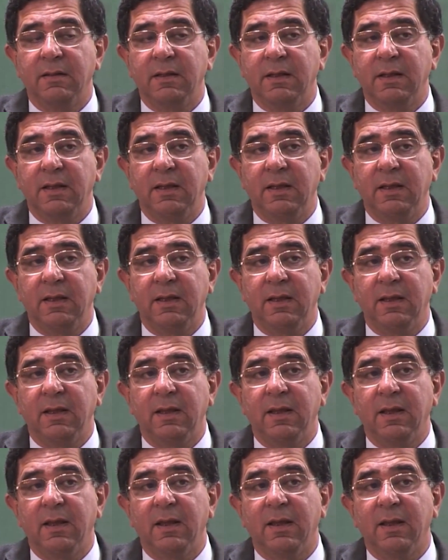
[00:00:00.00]
the
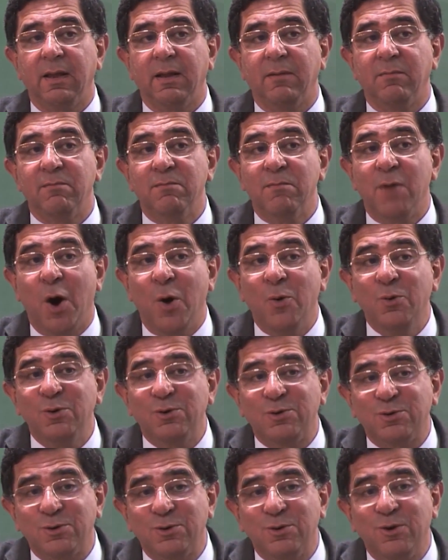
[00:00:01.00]

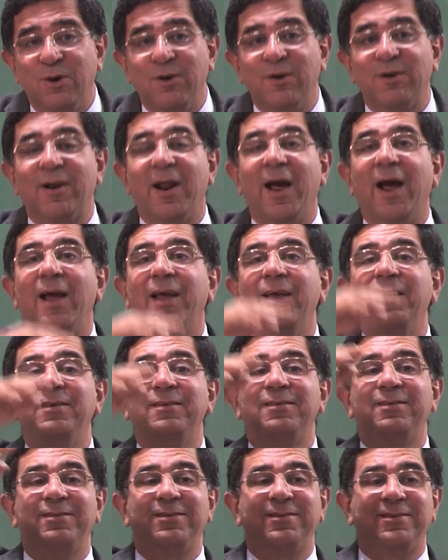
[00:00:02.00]
mound should not
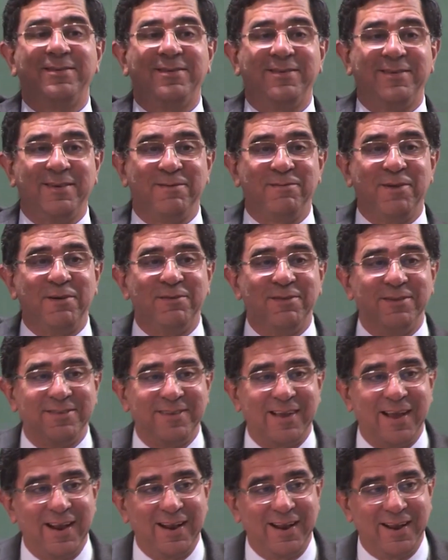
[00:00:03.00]
rise above the
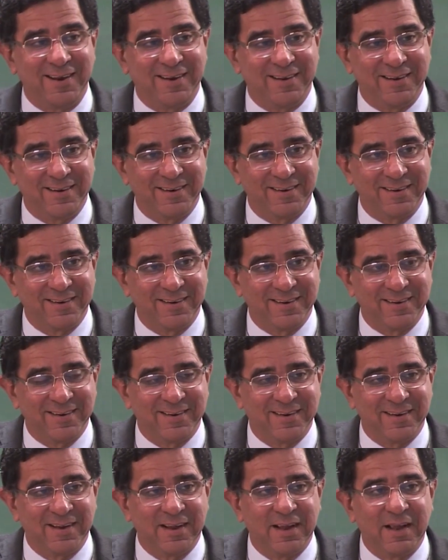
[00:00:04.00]
skyline.
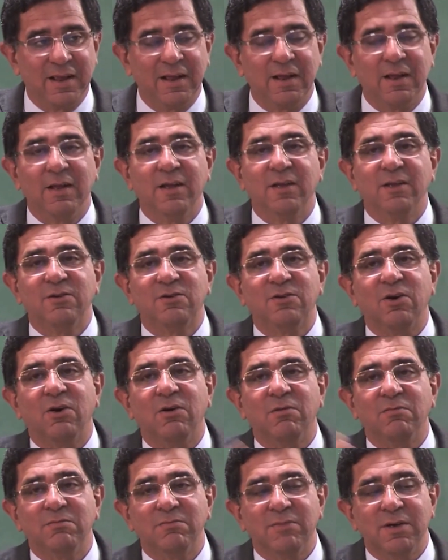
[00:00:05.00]

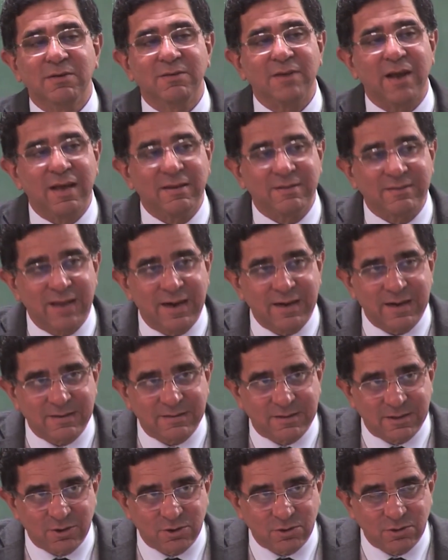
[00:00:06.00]
So it's
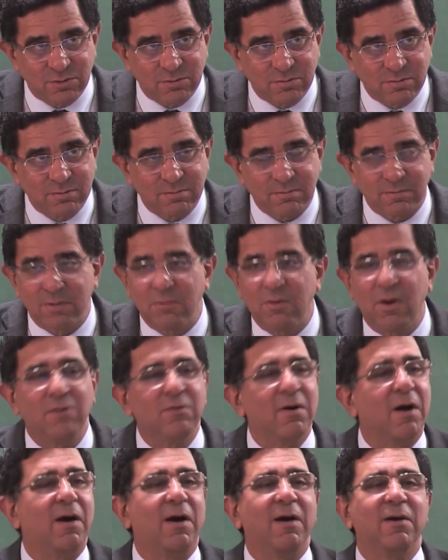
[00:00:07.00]
aesthetics issue.
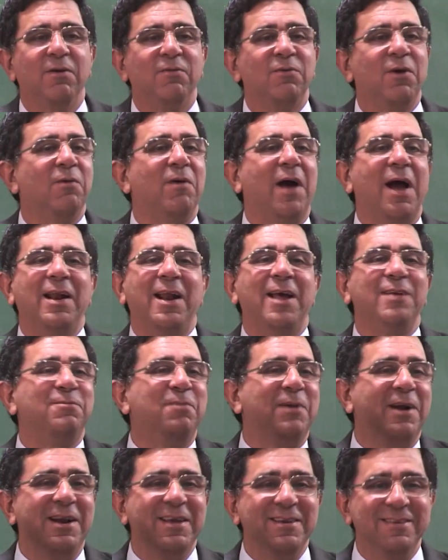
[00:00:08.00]
If you have high-rise
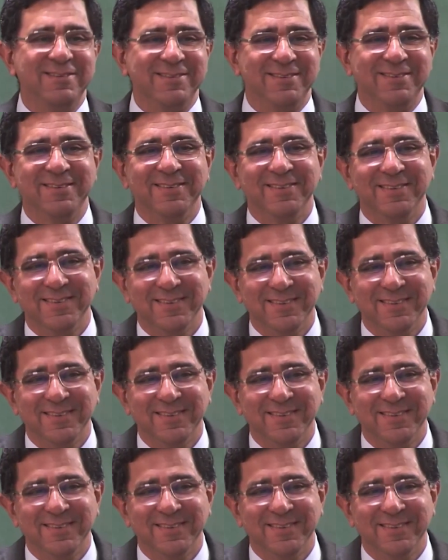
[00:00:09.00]
buildings,